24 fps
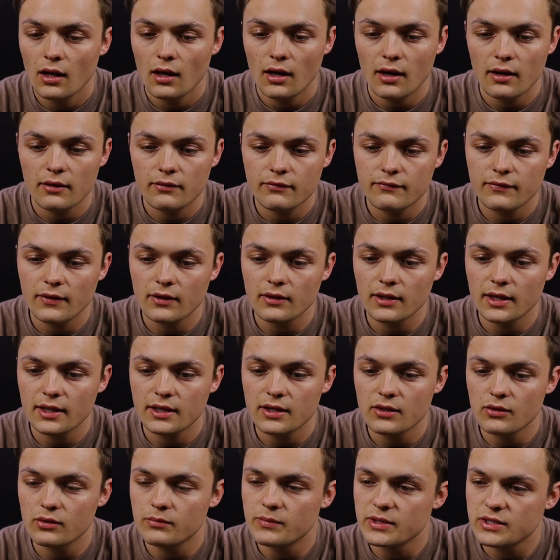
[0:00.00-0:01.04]
I felt like
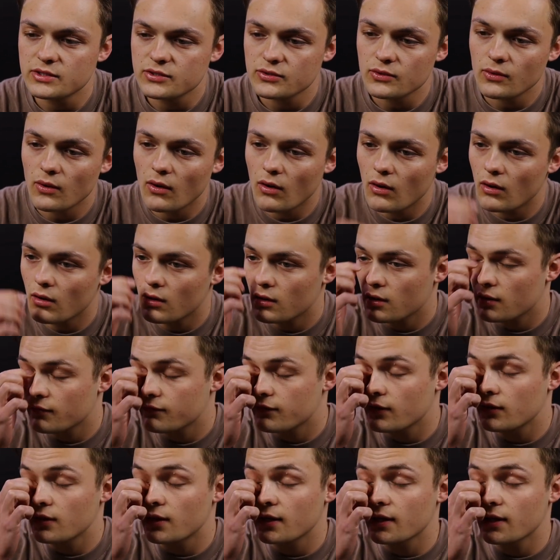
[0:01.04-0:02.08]
it would be too hard. I
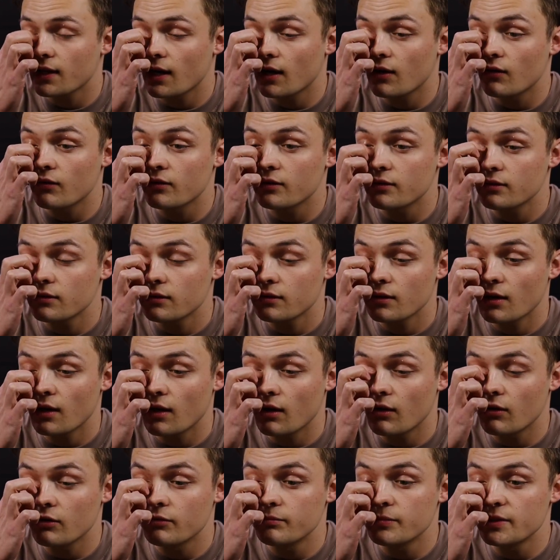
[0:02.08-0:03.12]
felt like I
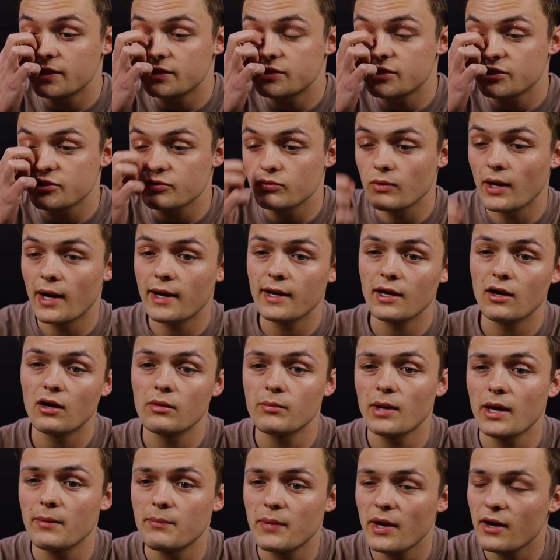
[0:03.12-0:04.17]
would be just riding on
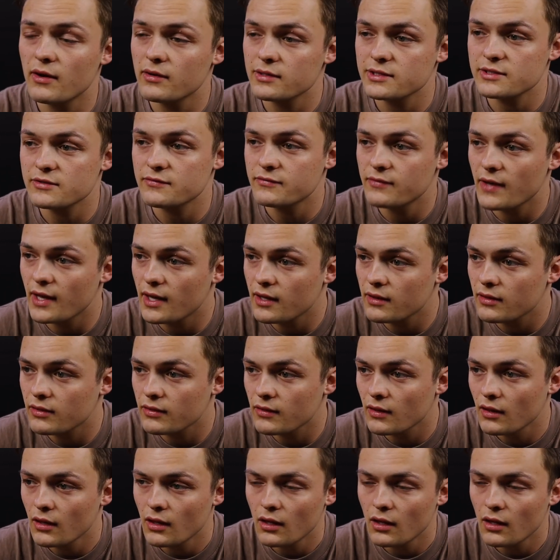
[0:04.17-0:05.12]
my parents' faith.